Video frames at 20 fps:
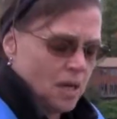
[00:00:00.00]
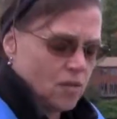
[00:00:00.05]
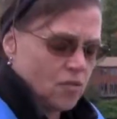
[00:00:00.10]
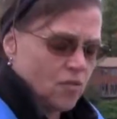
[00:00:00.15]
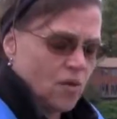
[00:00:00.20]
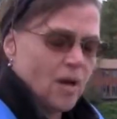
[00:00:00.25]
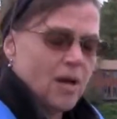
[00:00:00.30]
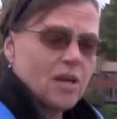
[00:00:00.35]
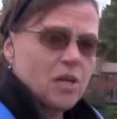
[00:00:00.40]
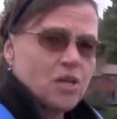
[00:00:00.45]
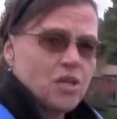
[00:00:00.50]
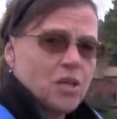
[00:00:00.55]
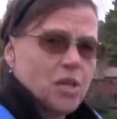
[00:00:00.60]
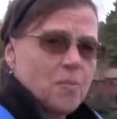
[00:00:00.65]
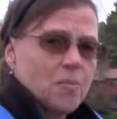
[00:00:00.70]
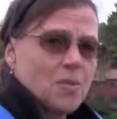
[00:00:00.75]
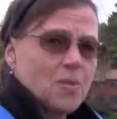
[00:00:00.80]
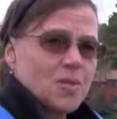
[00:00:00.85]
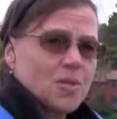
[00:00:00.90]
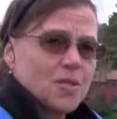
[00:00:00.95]
drying
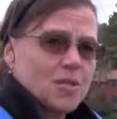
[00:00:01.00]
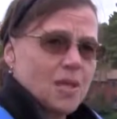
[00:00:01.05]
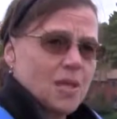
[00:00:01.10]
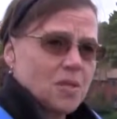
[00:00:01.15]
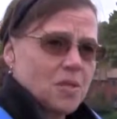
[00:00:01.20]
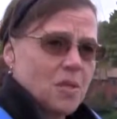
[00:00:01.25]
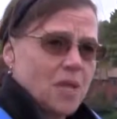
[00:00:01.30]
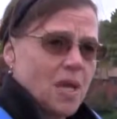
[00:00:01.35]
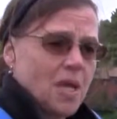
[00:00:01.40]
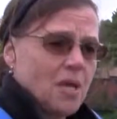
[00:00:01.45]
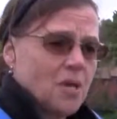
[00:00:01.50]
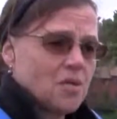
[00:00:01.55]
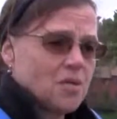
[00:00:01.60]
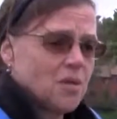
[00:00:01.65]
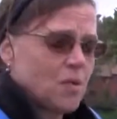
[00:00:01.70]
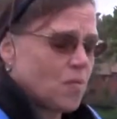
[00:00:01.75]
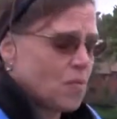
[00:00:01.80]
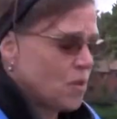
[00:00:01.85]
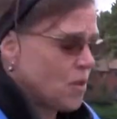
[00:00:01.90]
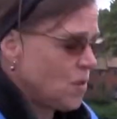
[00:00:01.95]
chambers and desiccators
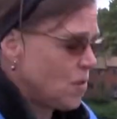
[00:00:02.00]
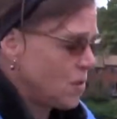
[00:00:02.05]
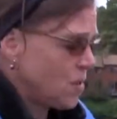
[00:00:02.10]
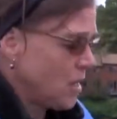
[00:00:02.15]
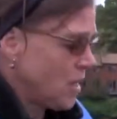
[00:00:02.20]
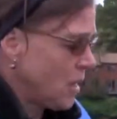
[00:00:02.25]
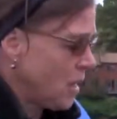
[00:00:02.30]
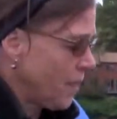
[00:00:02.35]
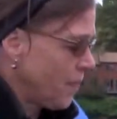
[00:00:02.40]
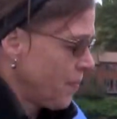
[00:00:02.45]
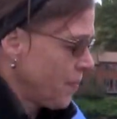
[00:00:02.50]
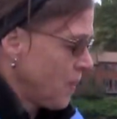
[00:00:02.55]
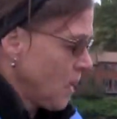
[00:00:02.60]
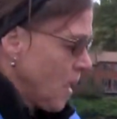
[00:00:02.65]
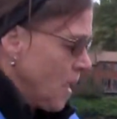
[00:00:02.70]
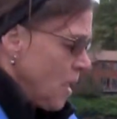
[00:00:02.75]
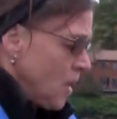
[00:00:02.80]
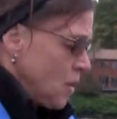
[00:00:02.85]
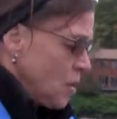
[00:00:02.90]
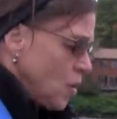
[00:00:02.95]
that we're using.
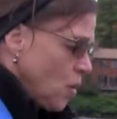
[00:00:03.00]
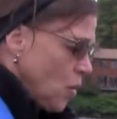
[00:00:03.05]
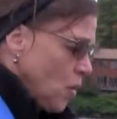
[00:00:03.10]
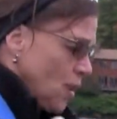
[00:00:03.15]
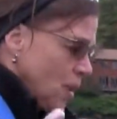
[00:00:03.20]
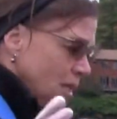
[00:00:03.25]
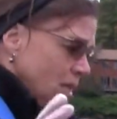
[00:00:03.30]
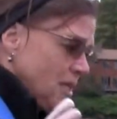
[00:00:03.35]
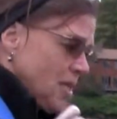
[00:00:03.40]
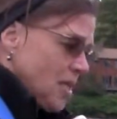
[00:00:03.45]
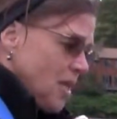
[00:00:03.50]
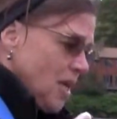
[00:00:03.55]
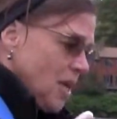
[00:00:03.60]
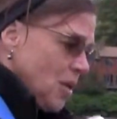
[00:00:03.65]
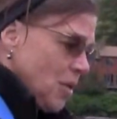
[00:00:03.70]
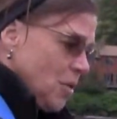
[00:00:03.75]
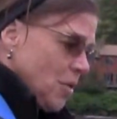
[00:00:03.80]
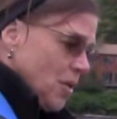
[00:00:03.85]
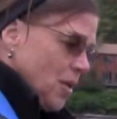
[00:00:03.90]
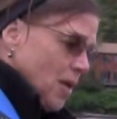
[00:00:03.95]
So let's
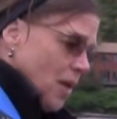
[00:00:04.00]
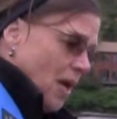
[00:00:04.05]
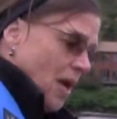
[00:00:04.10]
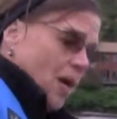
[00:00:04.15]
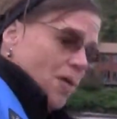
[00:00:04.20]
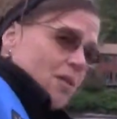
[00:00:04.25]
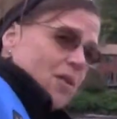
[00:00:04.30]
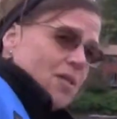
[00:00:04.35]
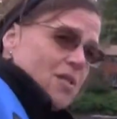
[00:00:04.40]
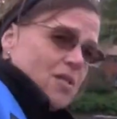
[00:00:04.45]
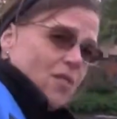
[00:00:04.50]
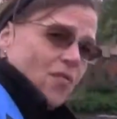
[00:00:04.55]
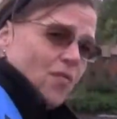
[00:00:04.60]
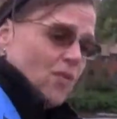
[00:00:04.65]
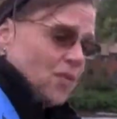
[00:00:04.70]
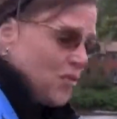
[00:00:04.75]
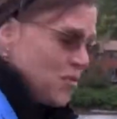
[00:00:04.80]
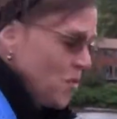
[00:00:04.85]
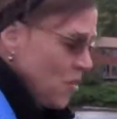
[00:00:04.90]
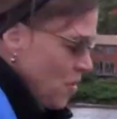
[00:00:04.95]
take a look at how these
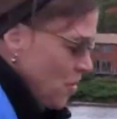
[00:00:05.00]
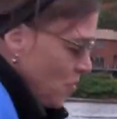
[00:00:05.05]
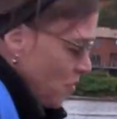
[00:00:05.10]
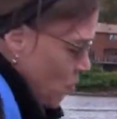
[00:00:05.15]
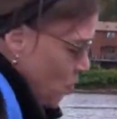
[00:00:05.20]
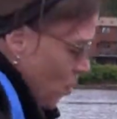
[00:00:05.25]
filter cones